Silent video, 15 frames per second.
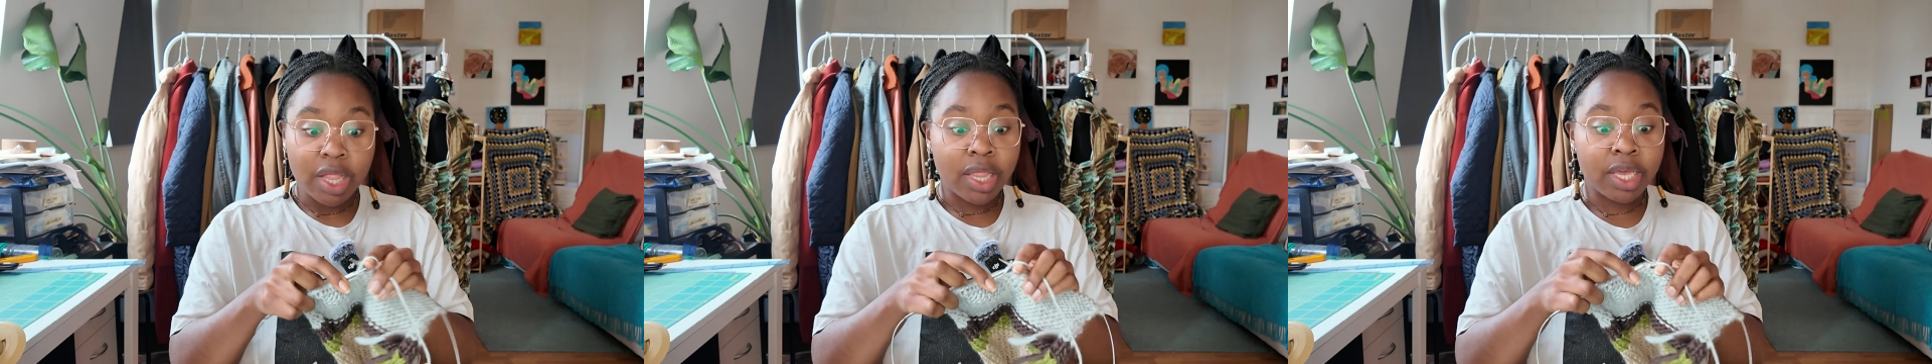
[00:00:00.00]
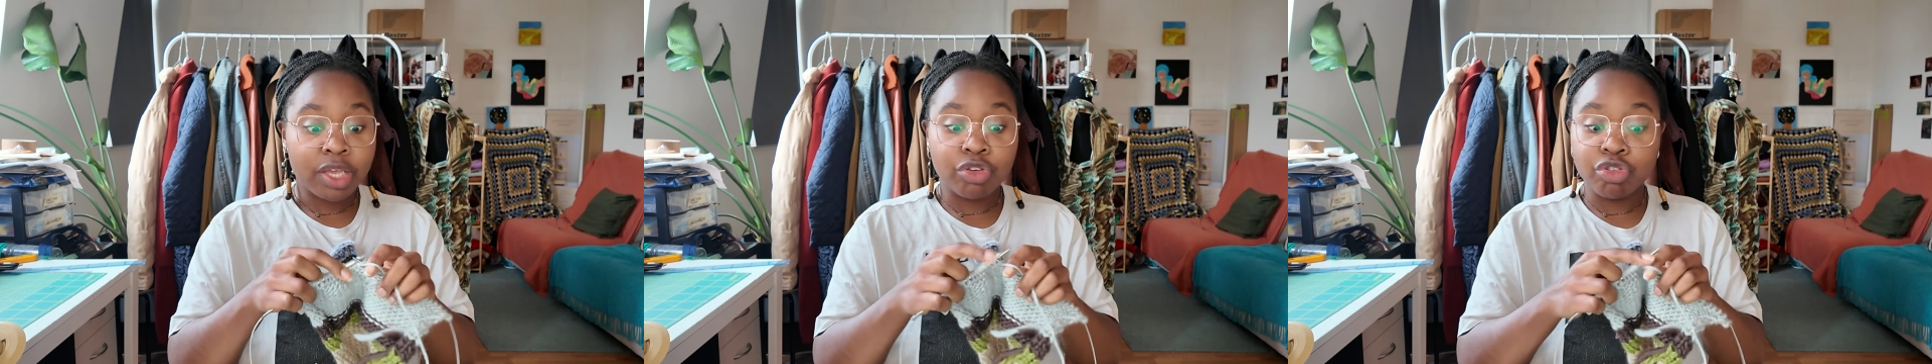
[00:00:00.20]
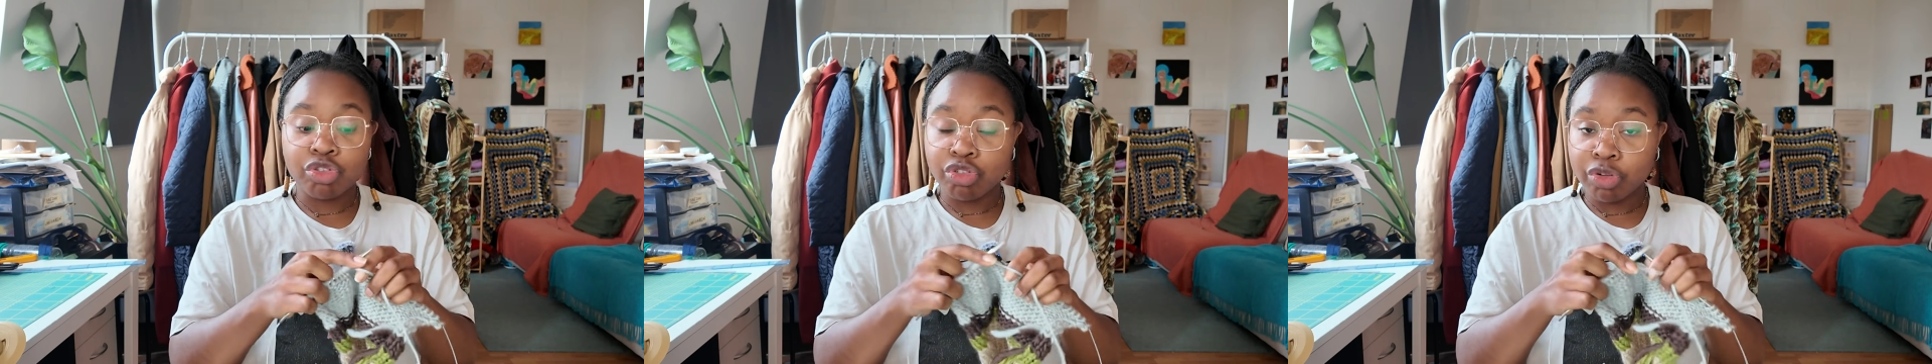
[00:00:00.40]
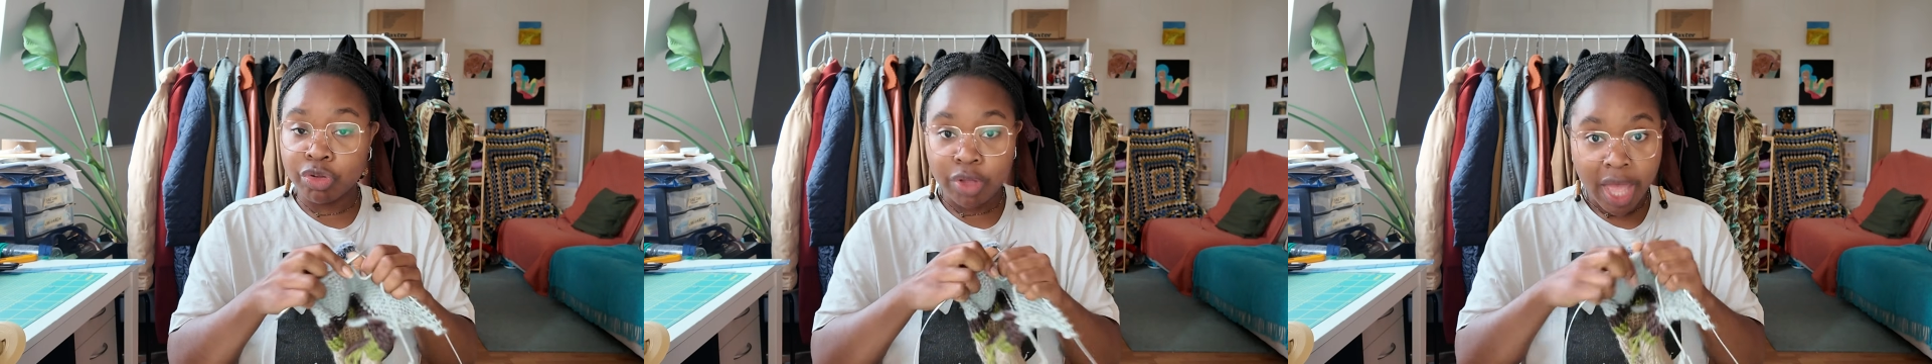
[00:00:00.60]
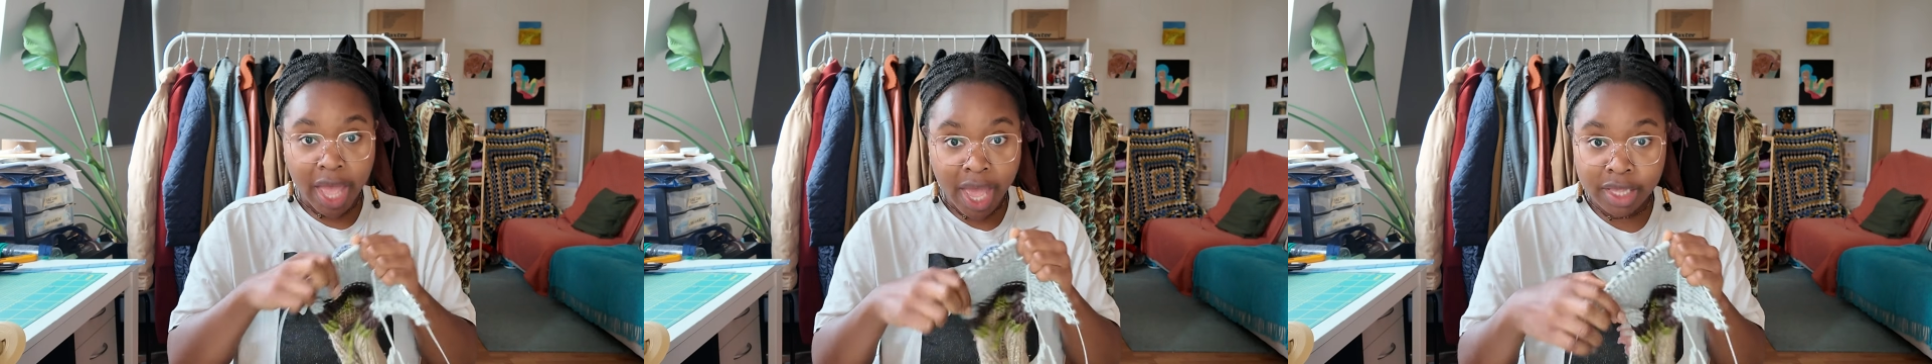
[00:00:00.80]
Like, you
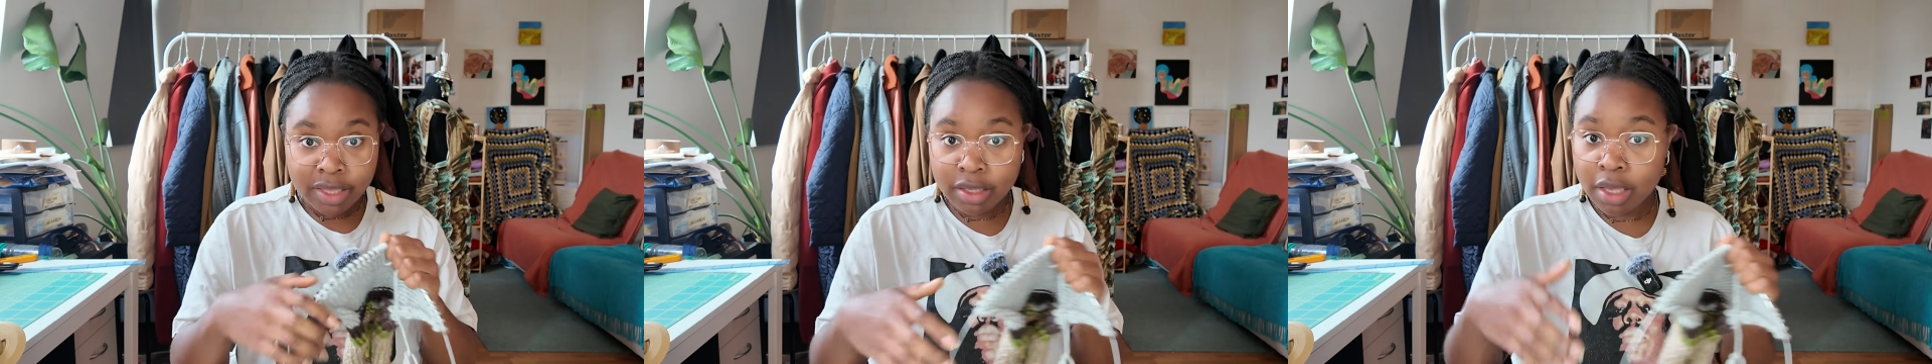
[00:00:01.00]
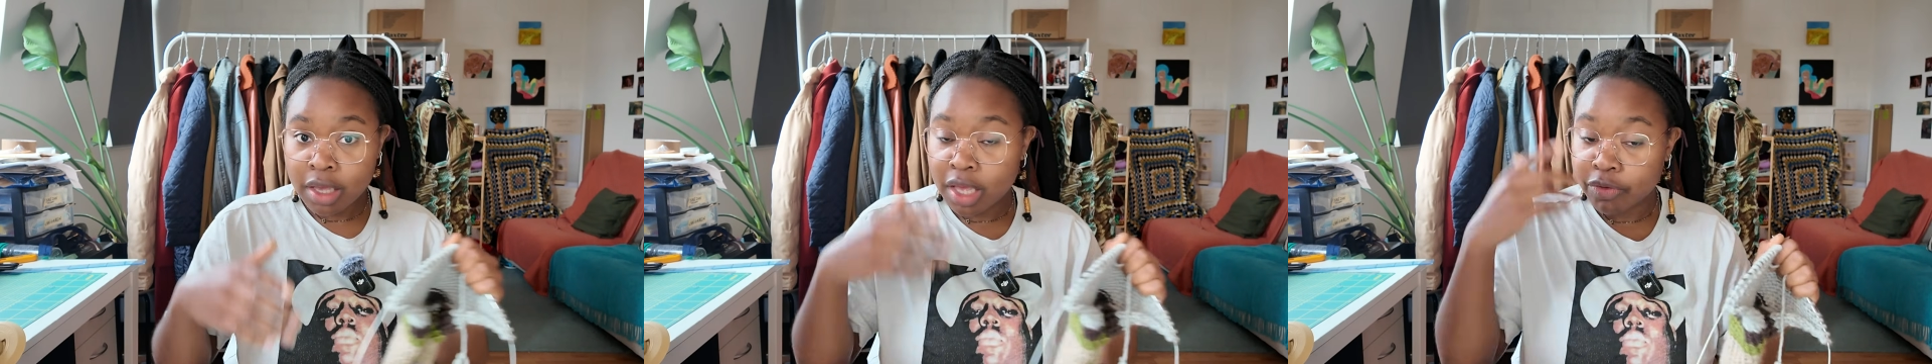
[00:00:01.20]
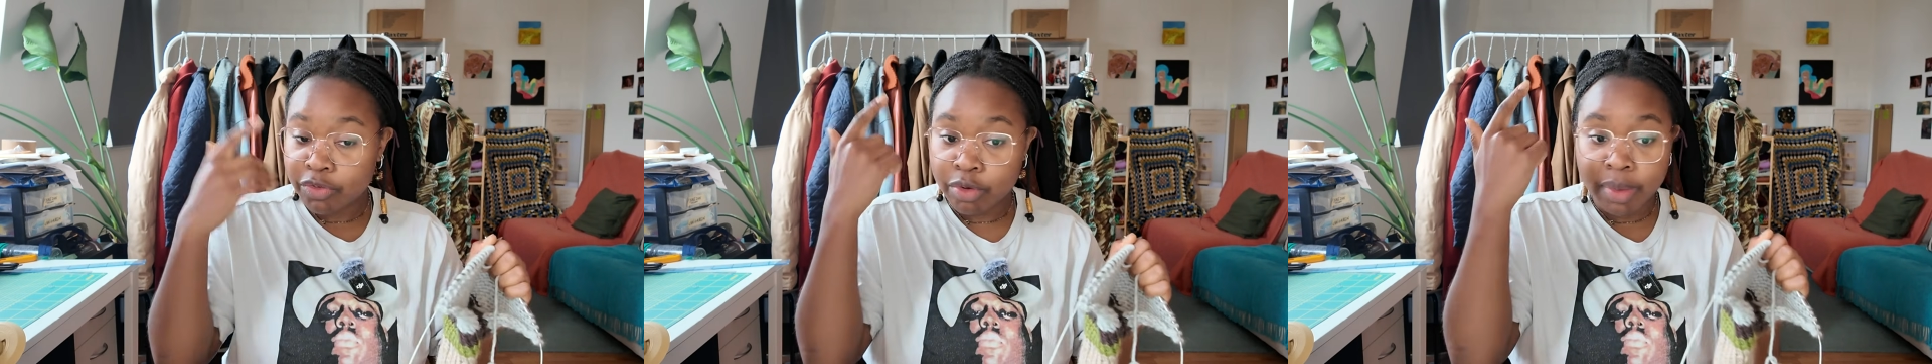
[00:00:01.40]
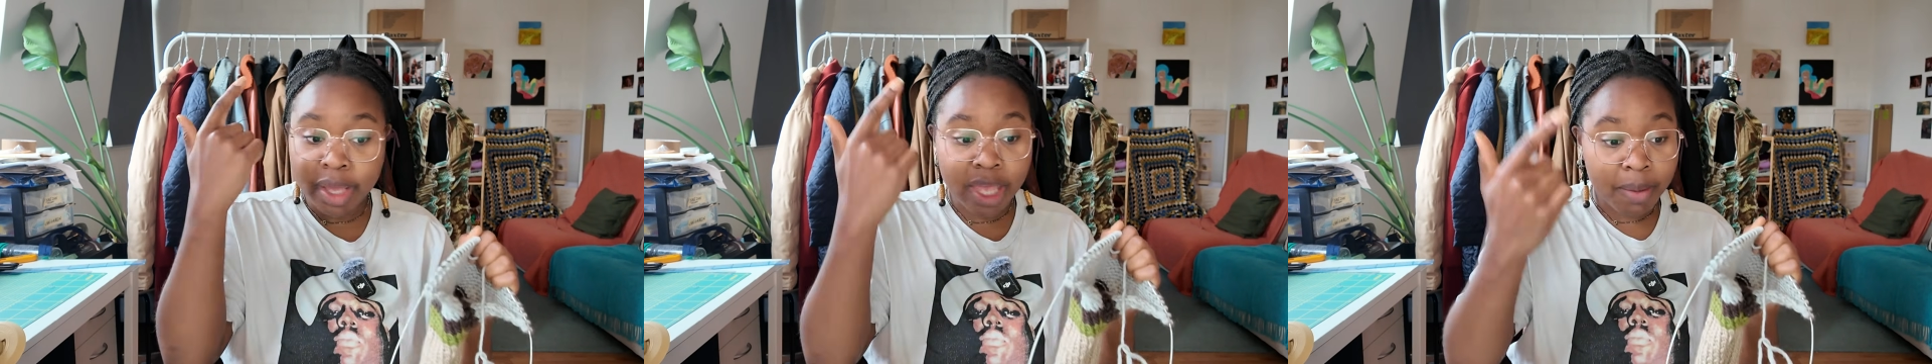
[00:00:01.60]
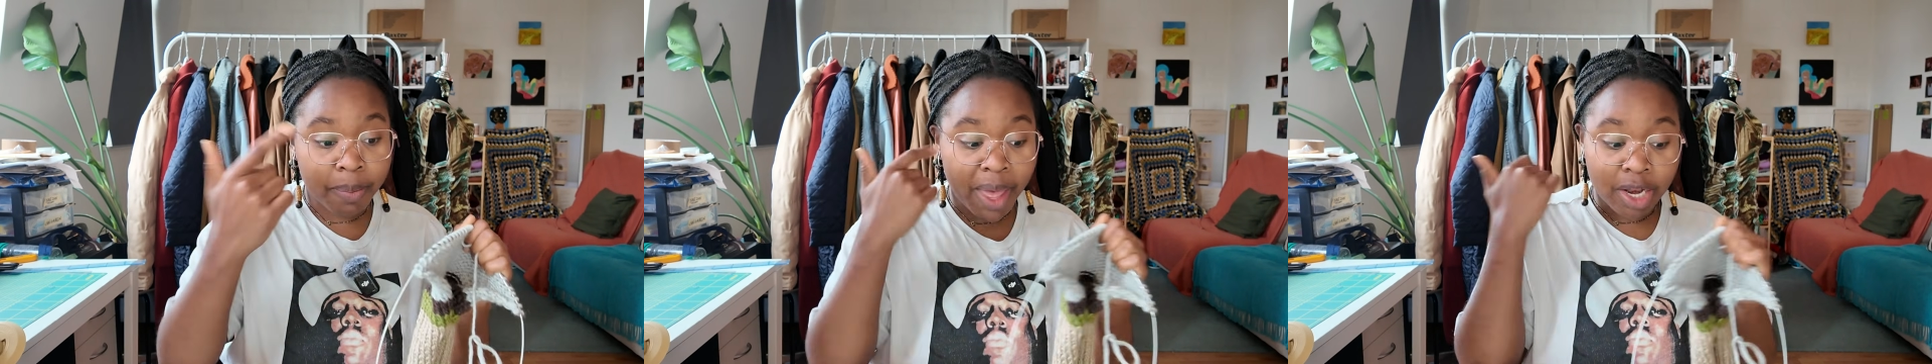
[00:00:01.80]
should ask, if you're
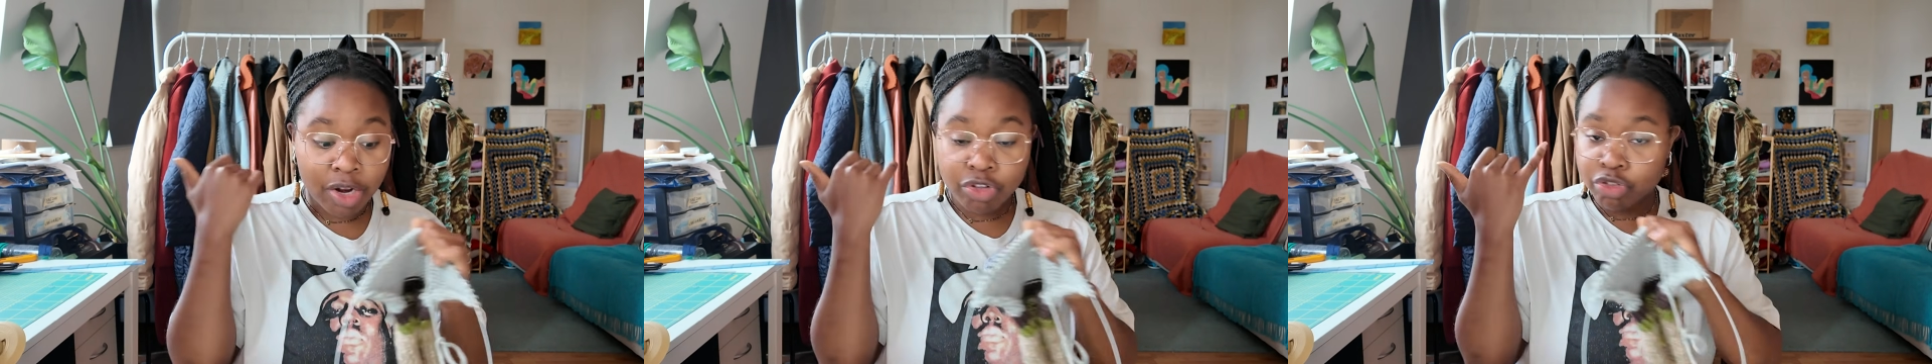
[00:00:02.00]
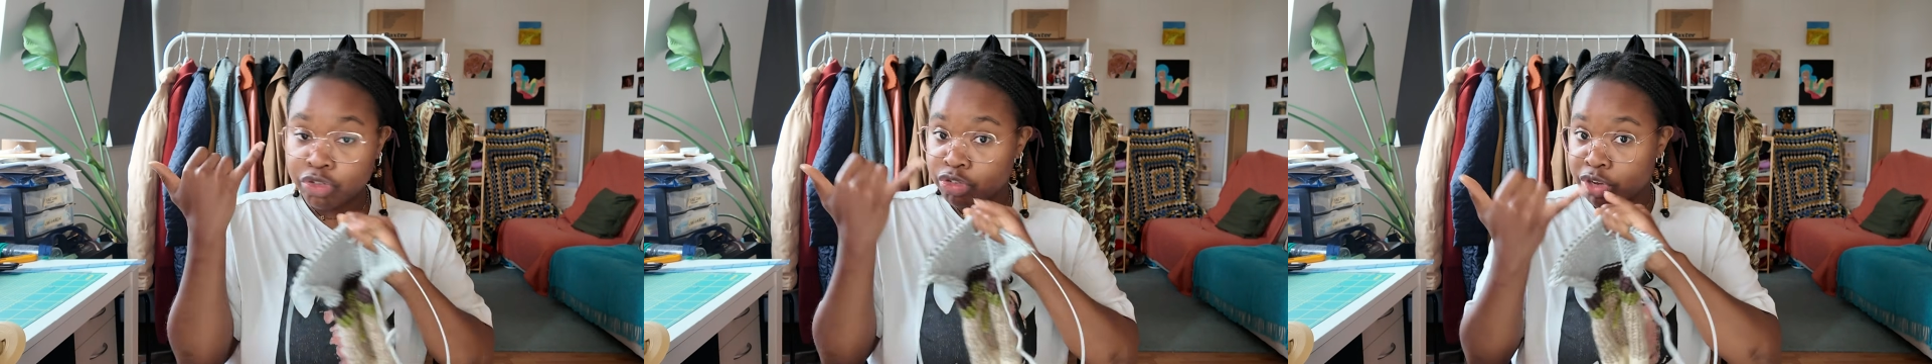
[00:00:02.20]
making patterns,